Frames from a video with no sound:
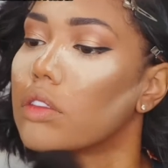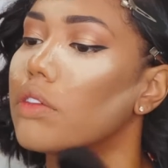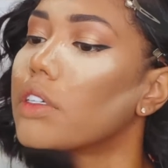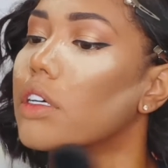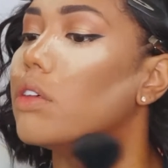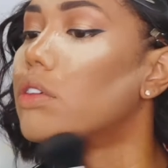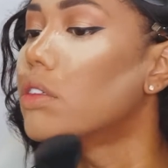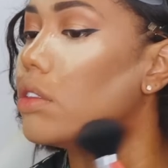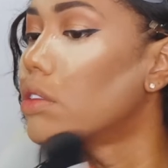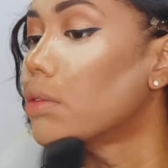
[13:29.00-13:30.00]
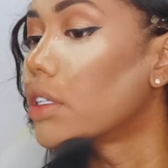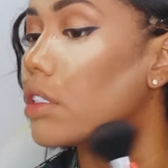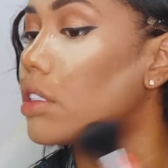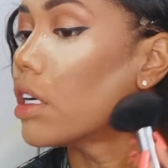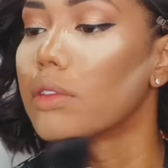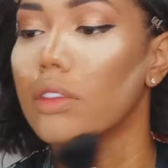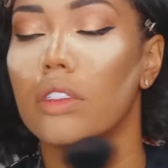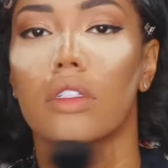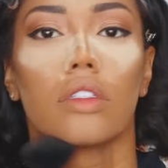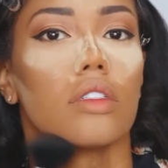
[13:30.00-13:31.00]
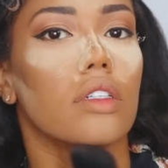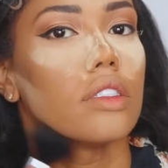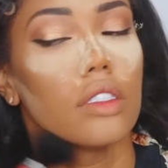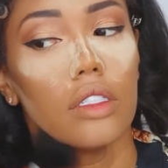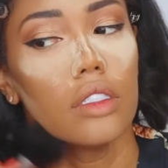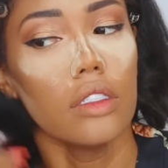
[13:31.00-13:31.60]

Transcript: Don't forget, go all the way to the top of that chin.